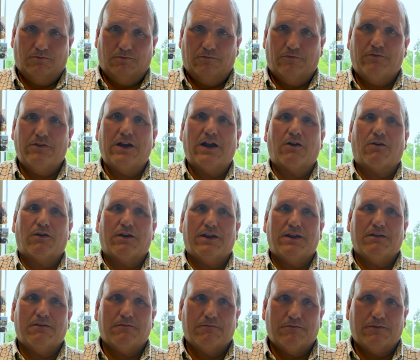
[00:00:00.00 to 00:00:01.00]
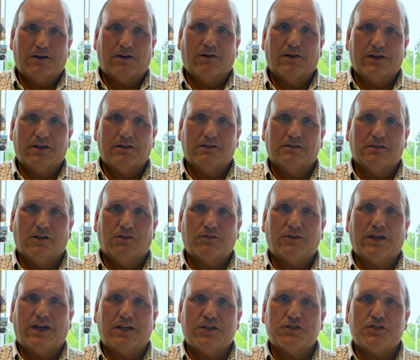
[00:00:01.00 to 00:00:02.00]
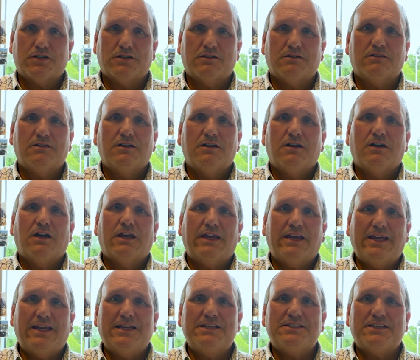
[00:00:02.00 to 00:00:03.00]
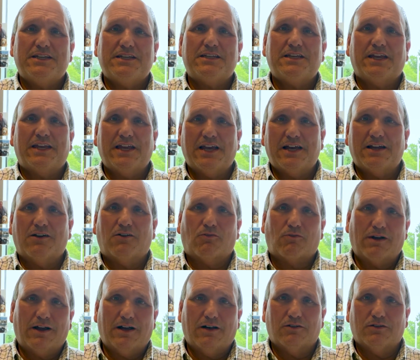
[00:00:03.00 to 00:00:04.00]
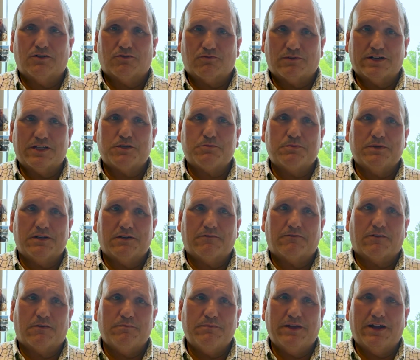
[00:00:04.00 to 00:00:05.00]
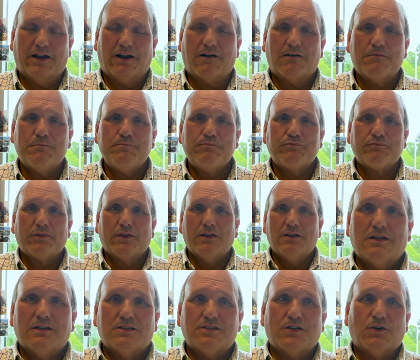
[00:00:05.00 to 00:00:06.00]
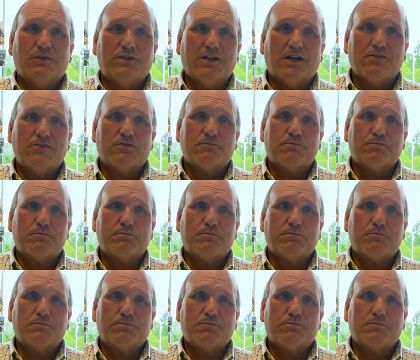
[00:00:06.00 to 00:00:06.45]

very, very good location. Easy to get around Richmond from there. So another